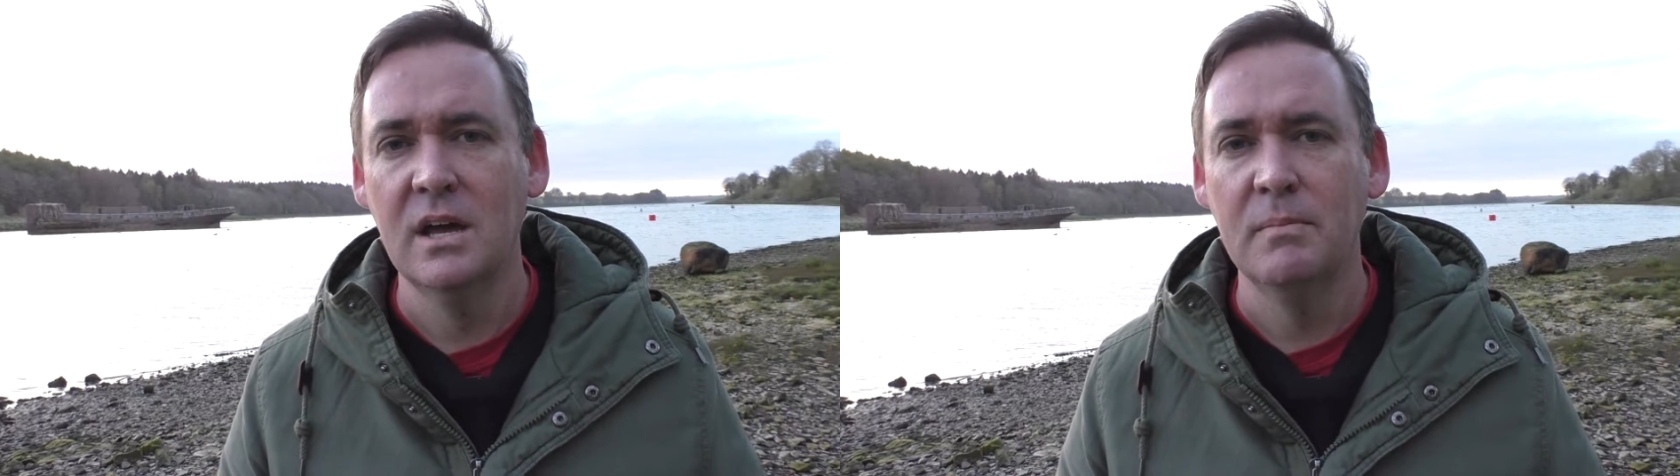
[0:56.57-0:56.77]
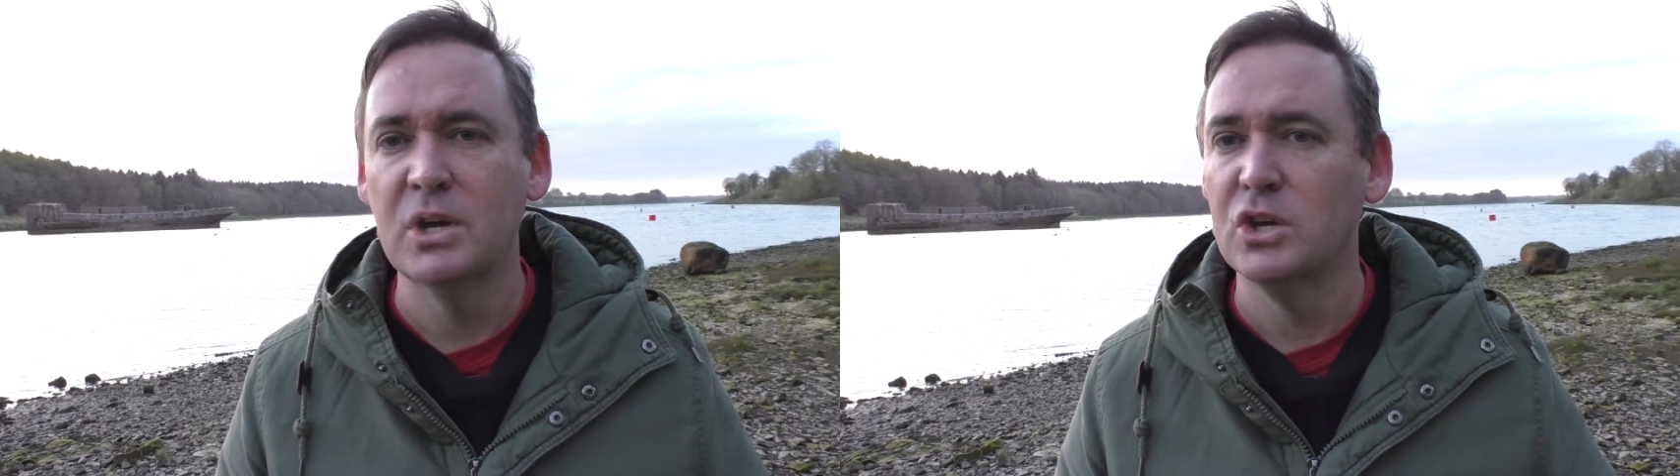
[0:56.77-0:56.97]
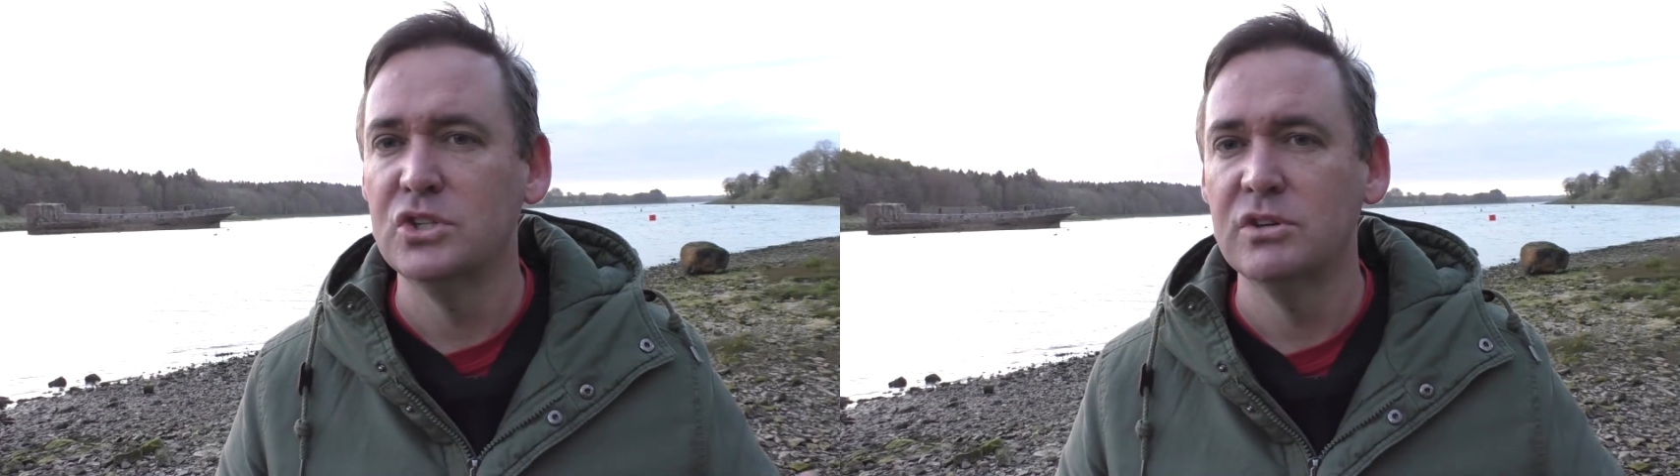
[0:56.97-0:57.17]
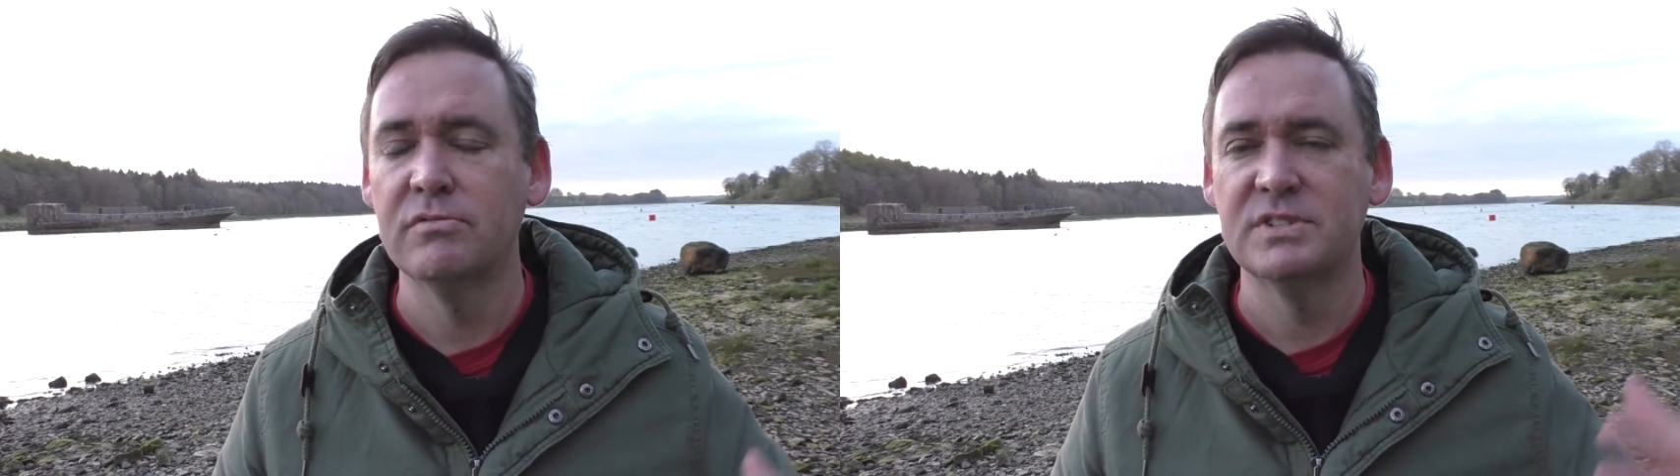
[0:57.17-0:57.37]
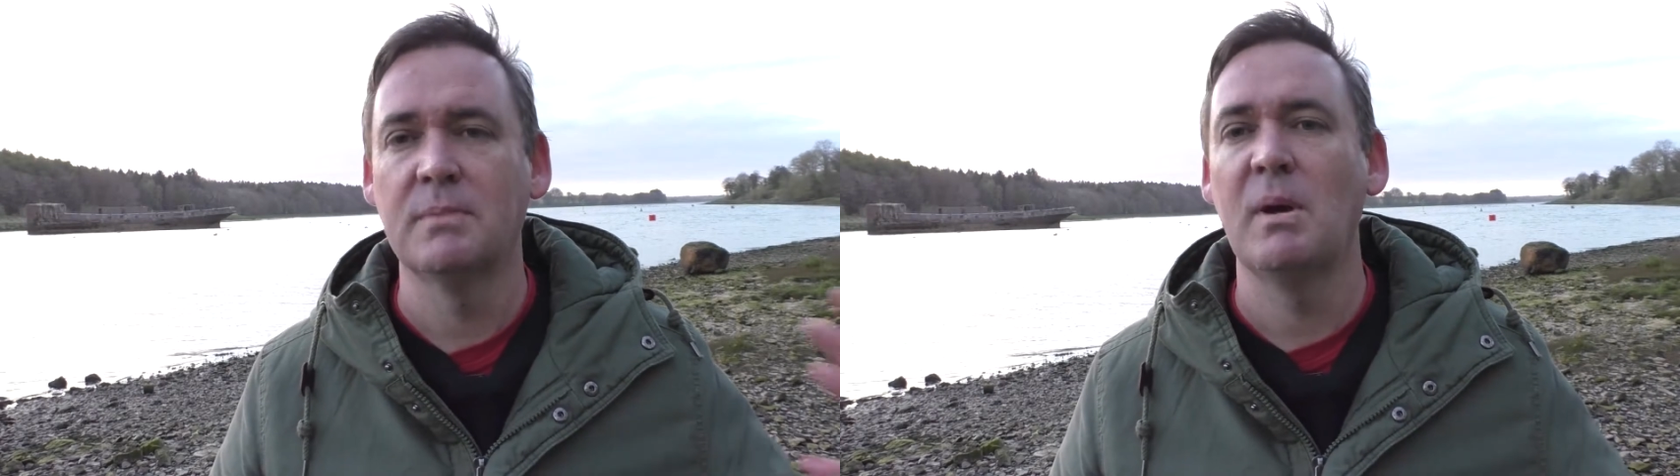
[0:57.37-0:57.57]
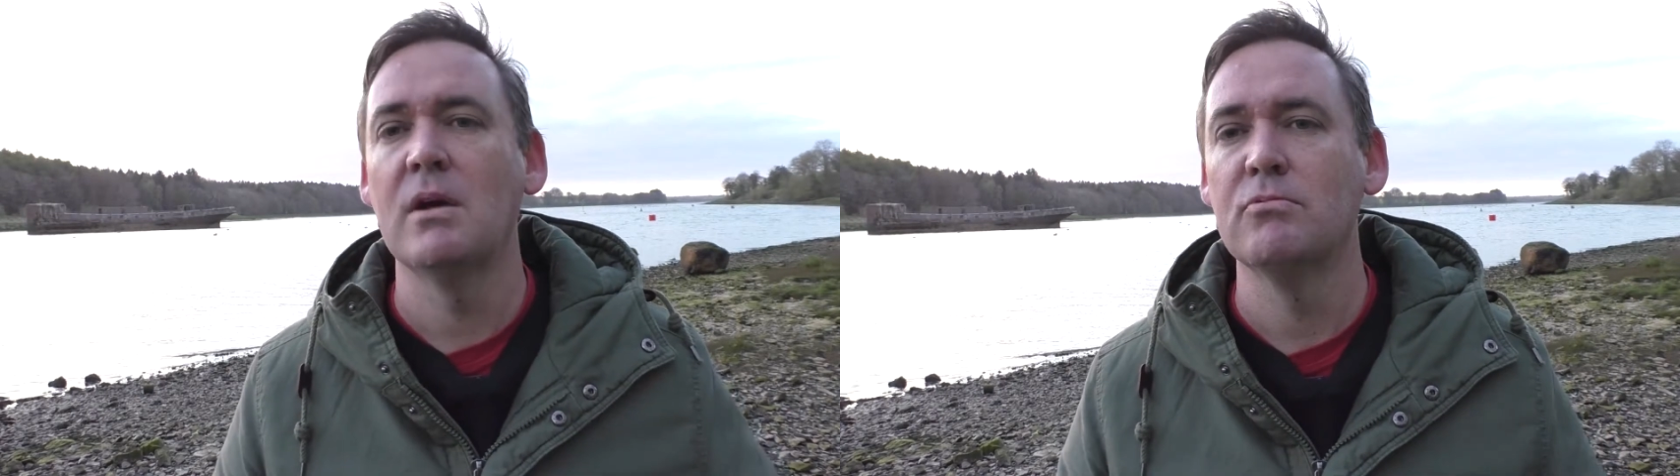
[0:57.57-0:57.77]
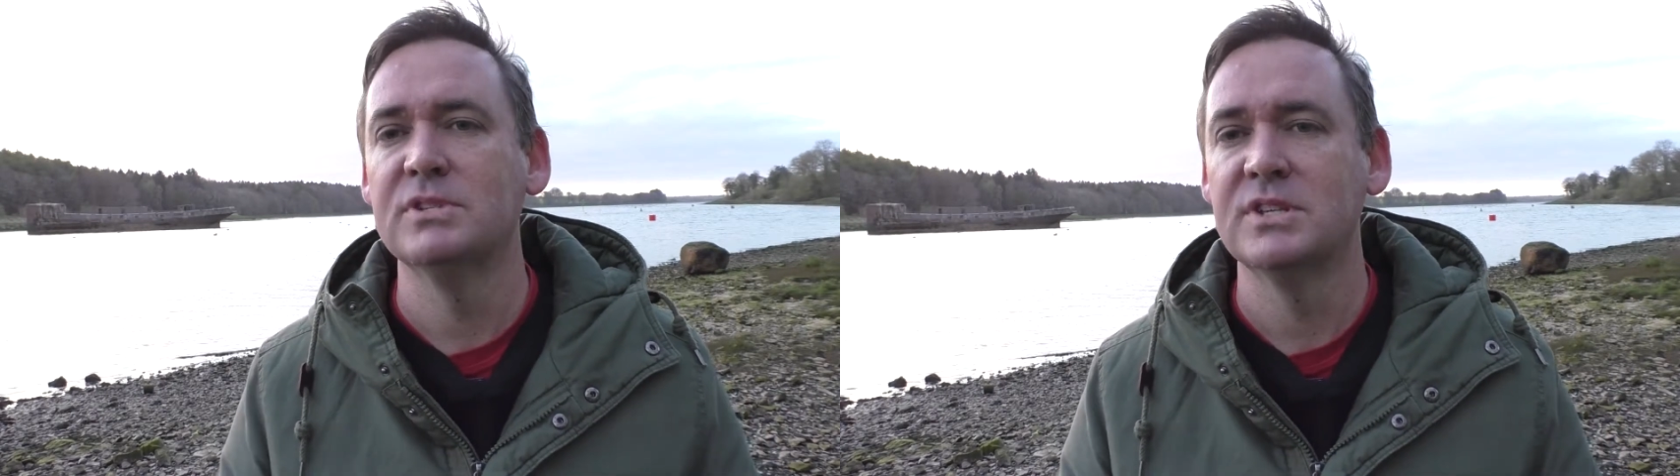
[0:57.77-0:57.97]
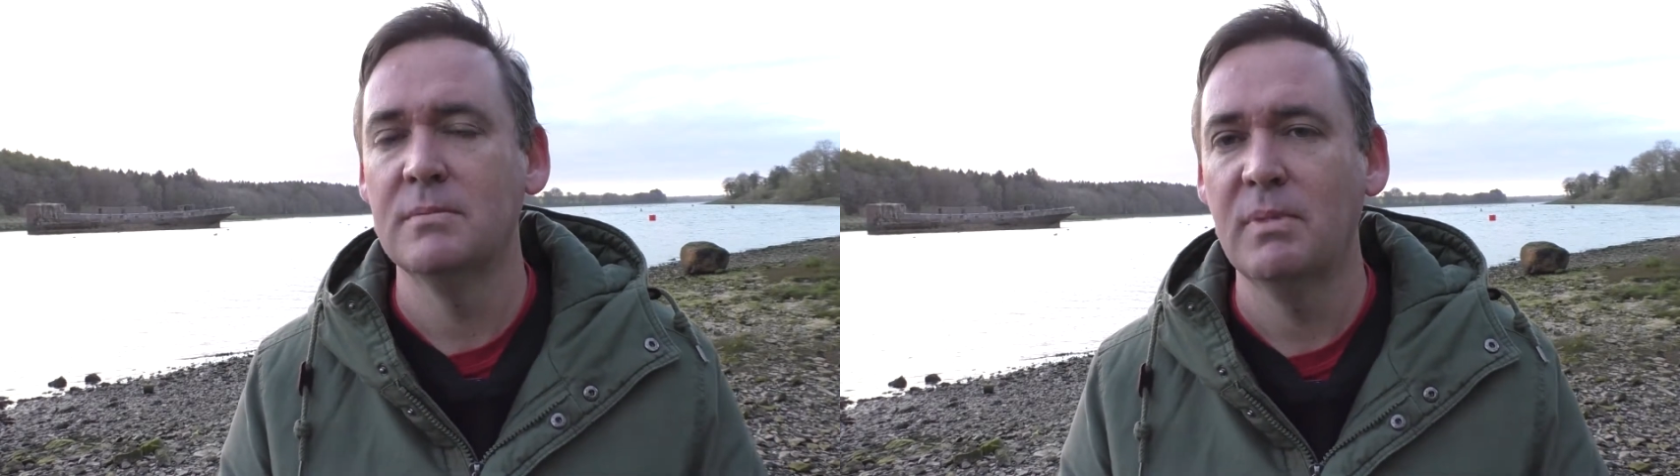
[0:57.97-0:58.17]
because you've somehow
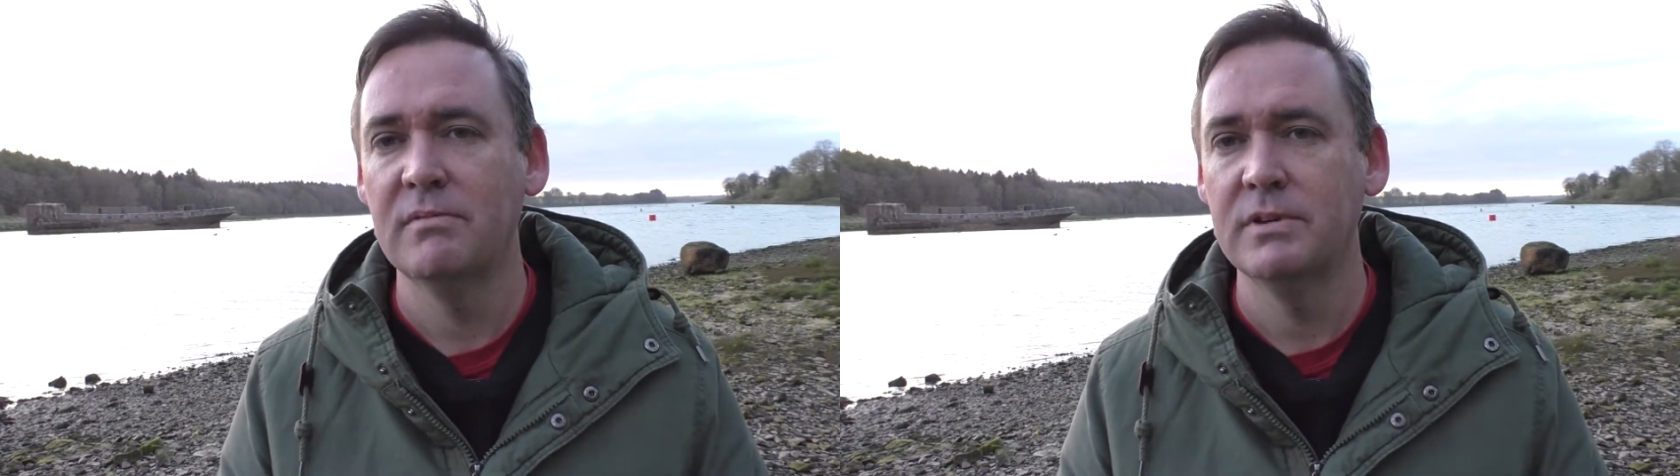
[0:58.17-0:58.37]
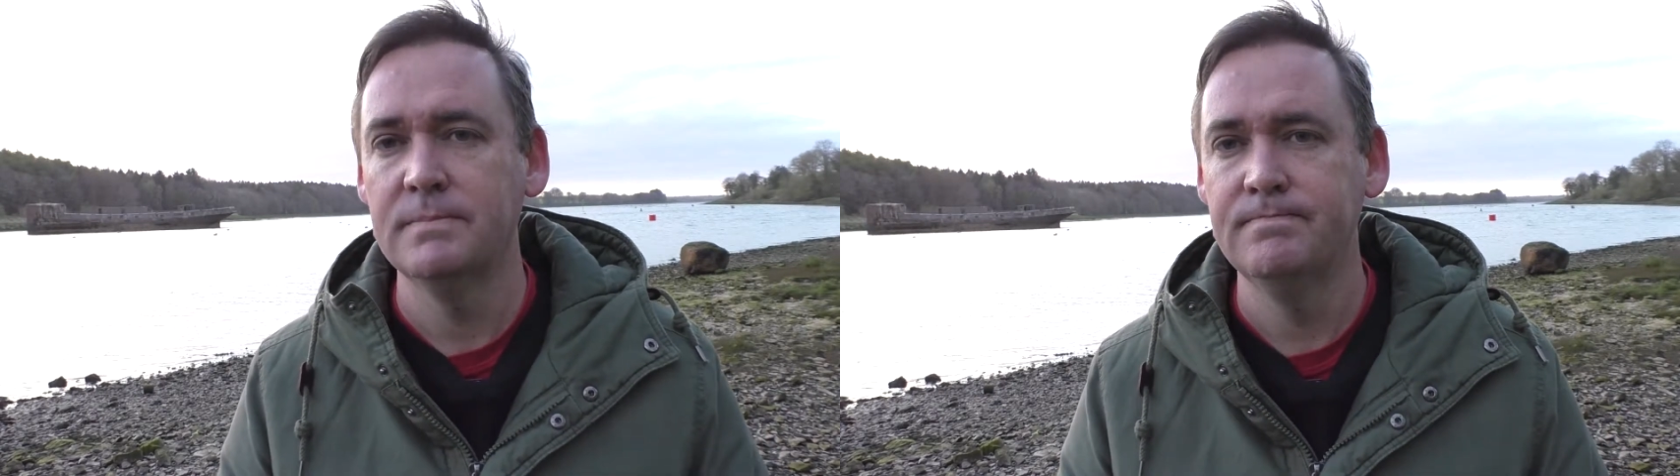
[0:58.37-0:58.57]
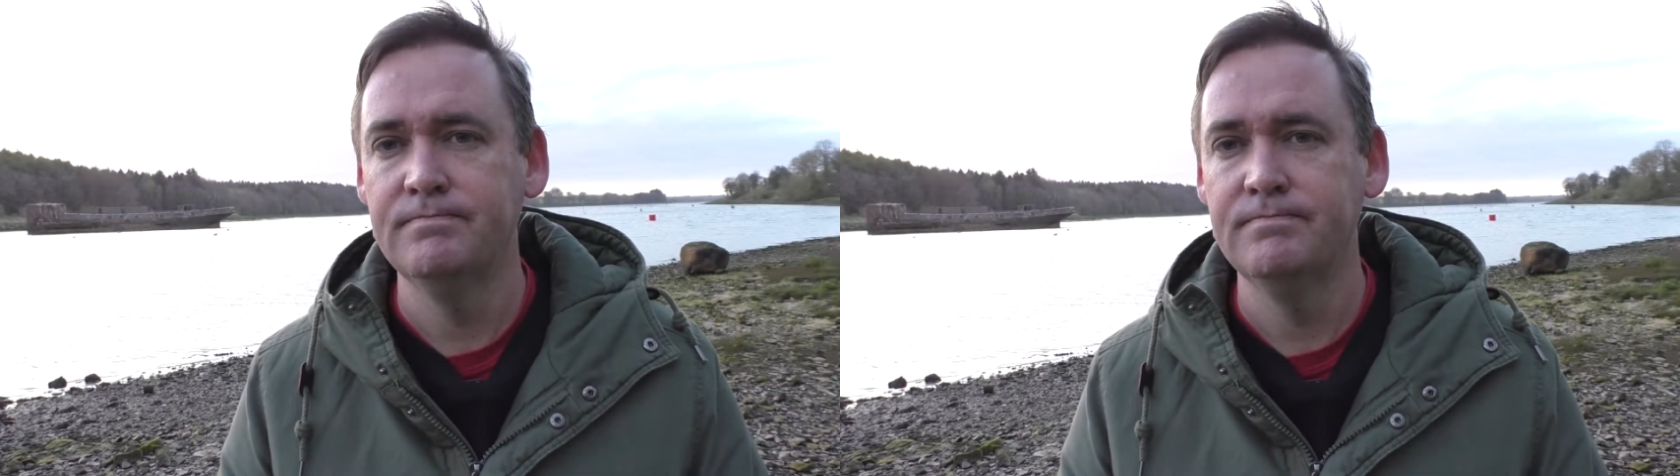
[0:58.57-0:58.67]
risen above it.